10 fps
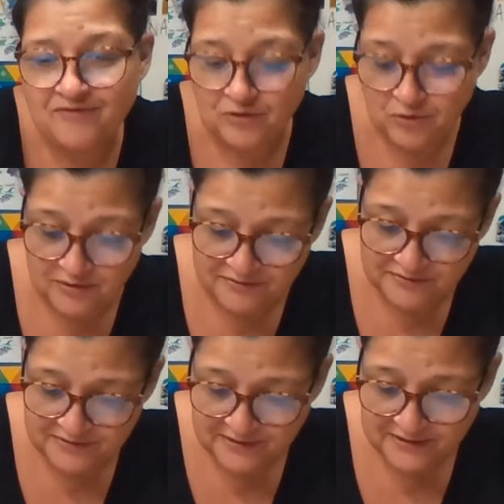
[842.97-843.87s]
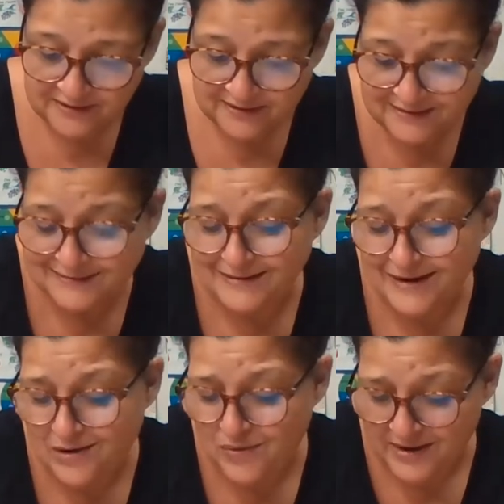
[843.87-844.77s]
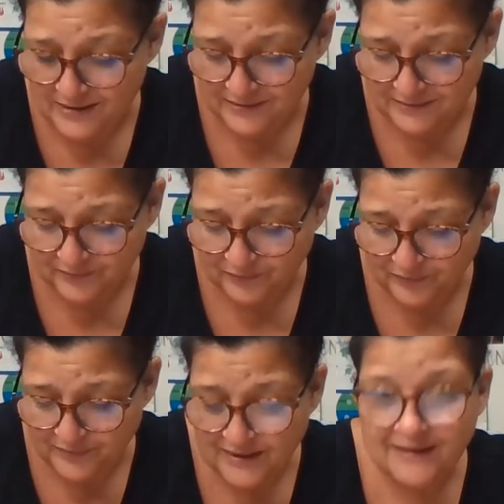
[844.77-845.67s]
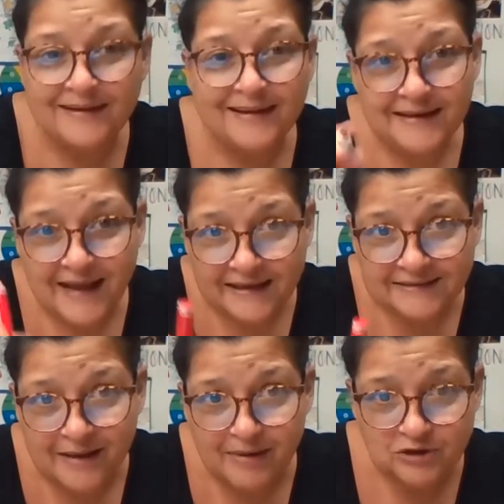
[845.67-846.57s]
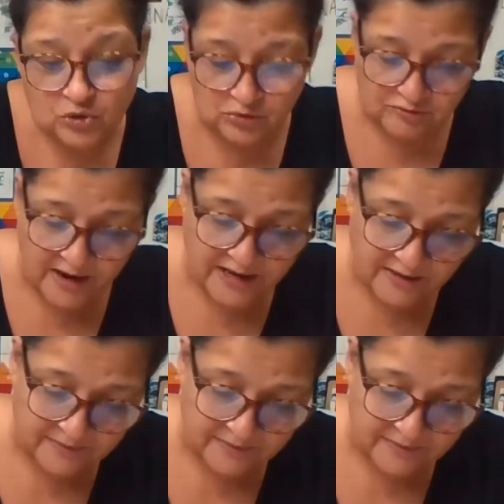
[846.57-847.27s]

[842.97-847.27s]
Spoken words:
it off and say, you know what? Next time I'll do it right.